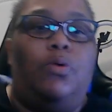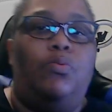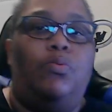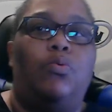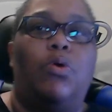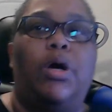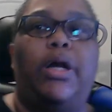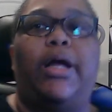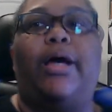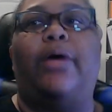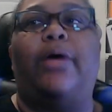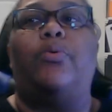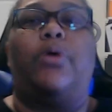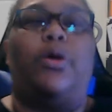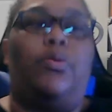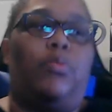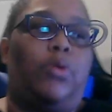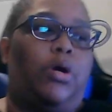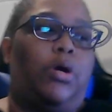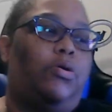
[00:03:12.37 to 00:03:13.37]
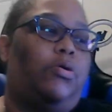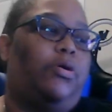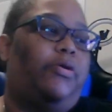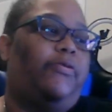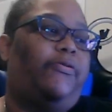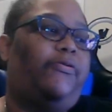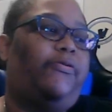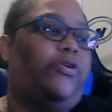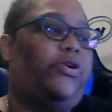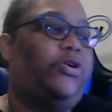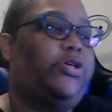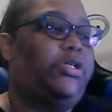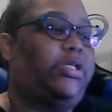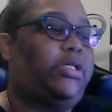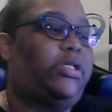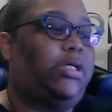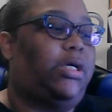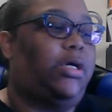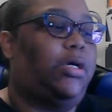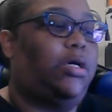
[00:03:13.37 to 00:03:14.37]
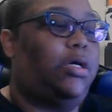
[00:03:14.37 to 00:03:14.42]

what I want to work on first.